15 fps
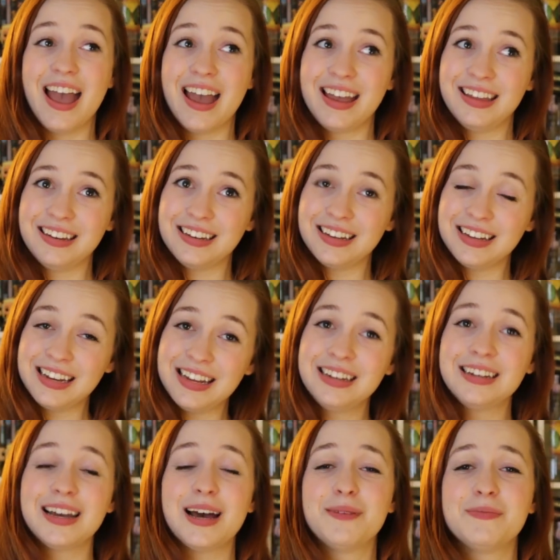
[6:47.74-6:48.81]
and an
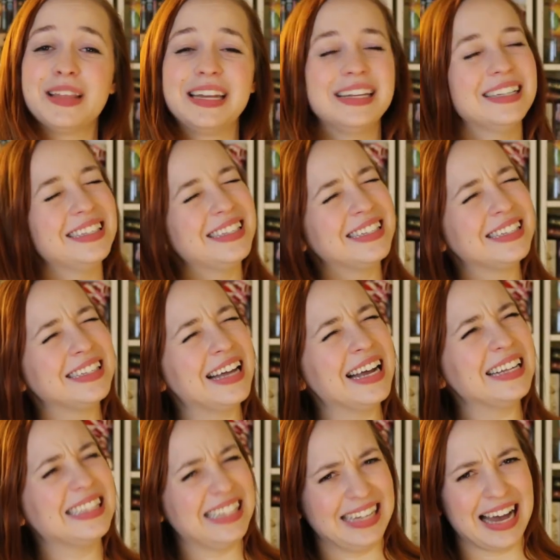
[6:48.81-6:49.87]
income that is
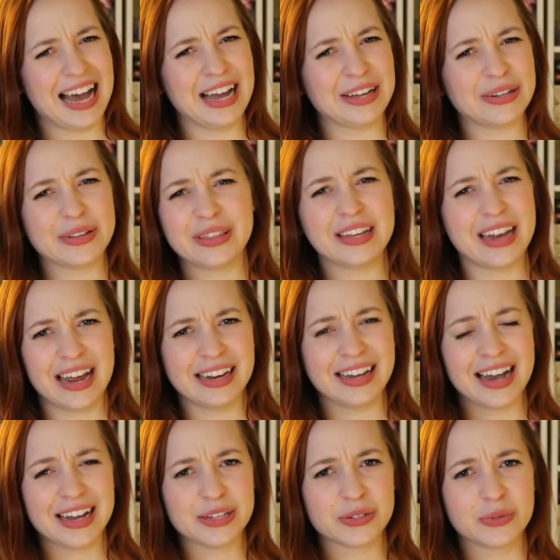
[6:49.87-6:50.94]
slightly higher than any
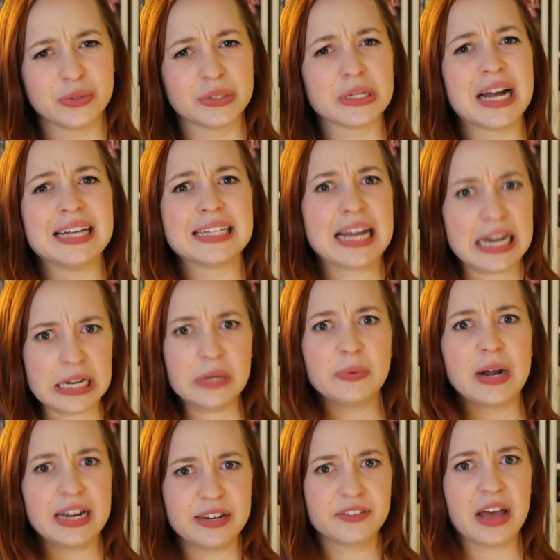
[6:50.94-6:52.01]
high schooler has any
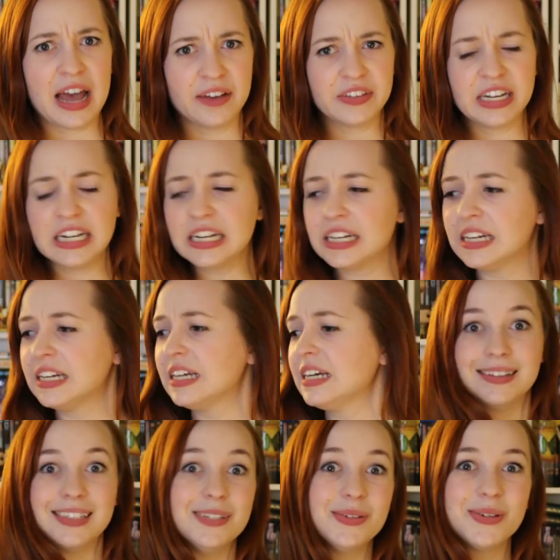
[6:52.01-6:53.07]
right of having.
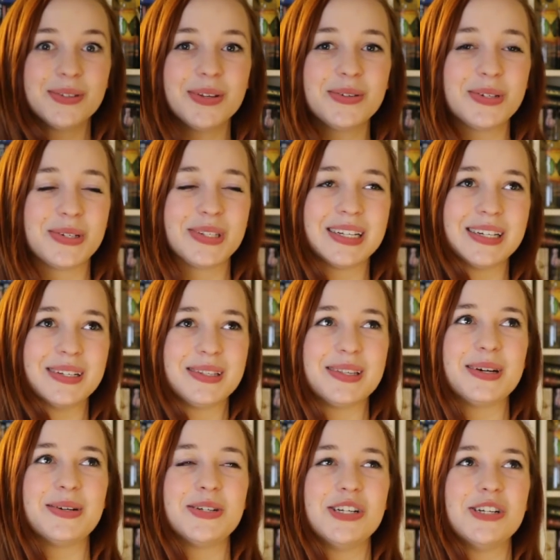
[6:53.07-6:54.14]
Zero social skills,
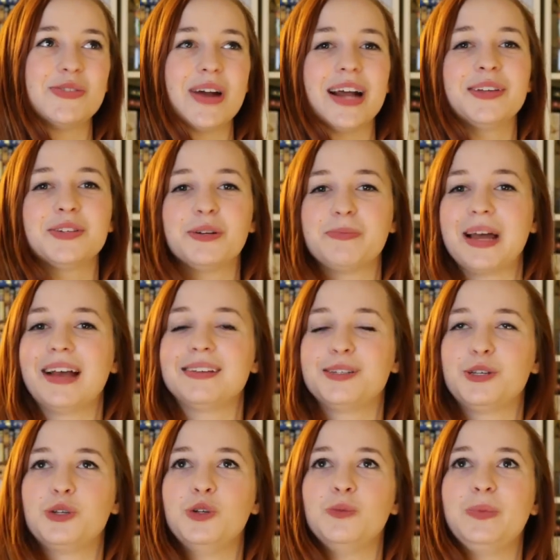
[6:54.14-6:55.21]
though, she tries her
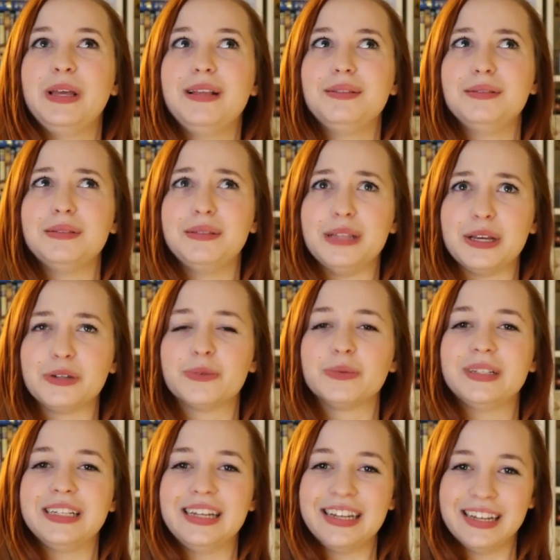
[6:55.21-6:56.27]
best to be
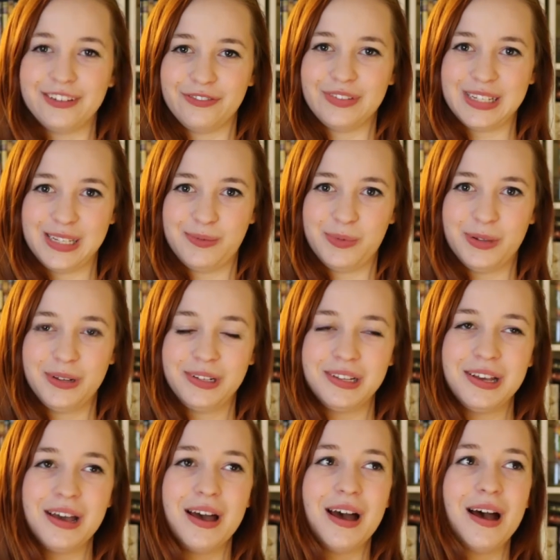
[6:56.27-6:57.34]
literally
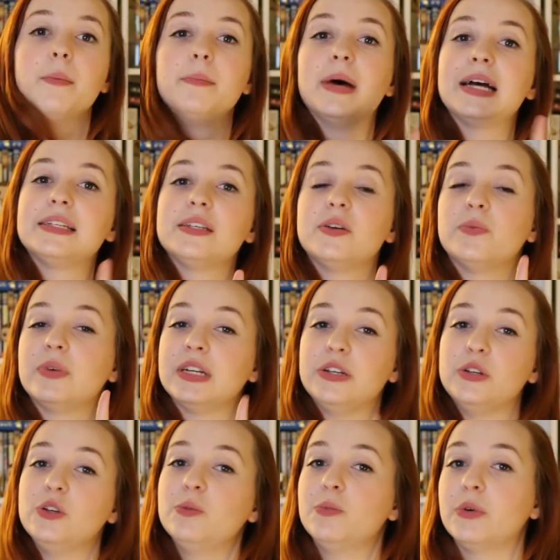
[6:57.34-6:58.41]
invisible. But when a
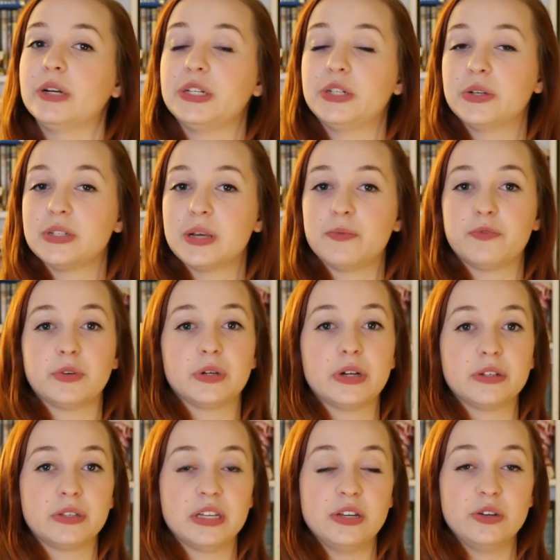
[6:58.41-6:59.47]
new boy shows up for
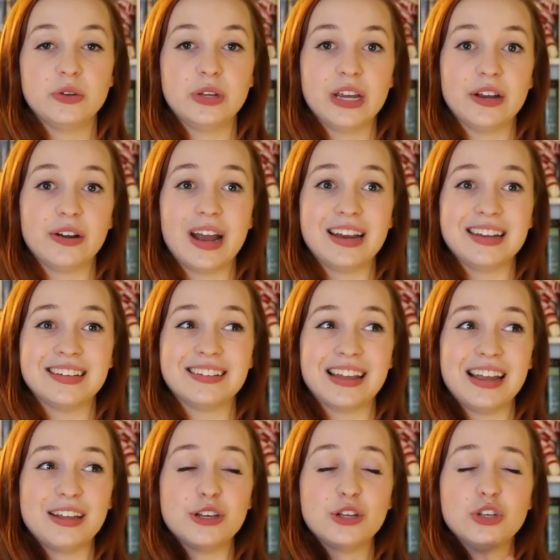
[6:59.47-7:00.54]
senior year and is
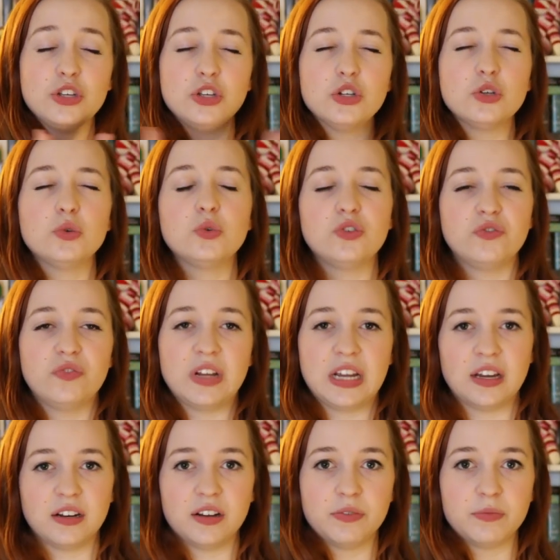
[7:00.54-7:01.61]
a huge fan